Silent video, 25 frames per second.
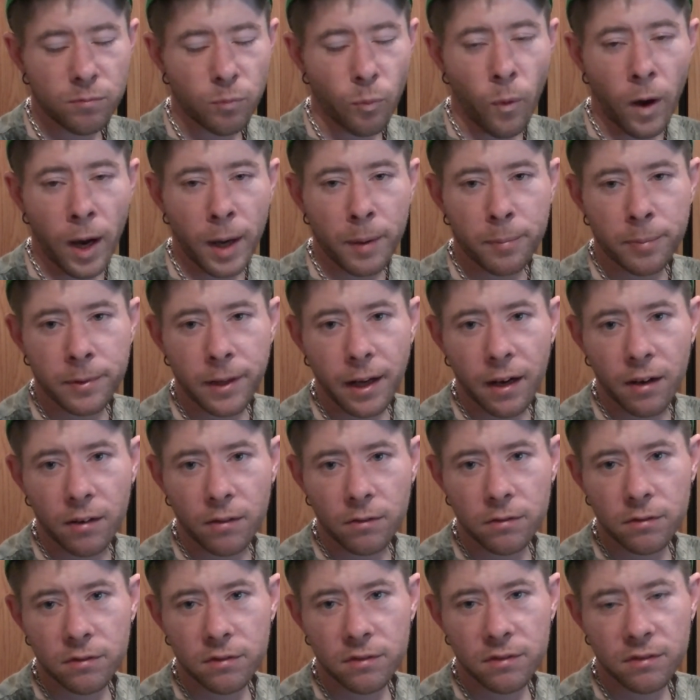wiped
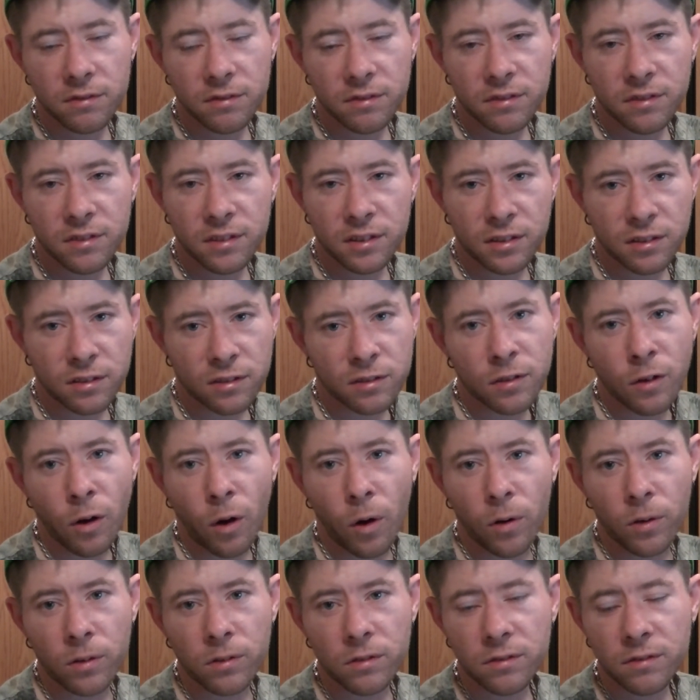out. It's
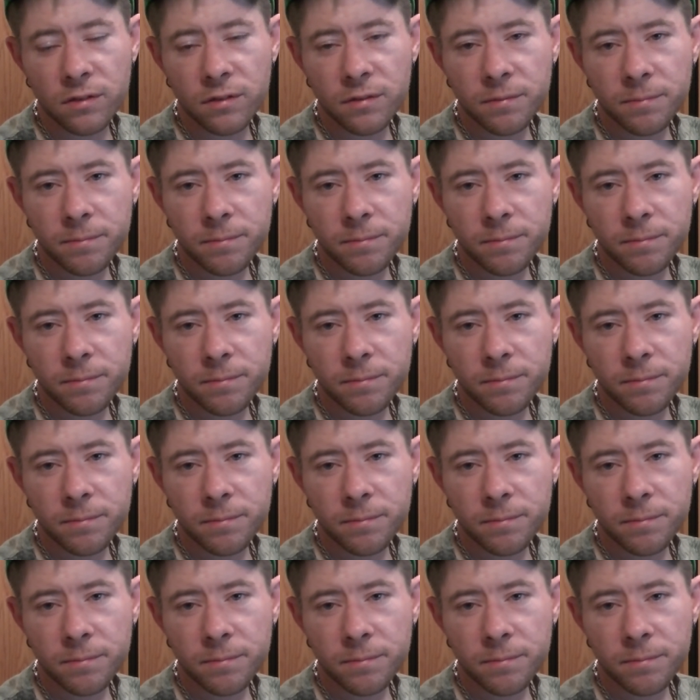gone.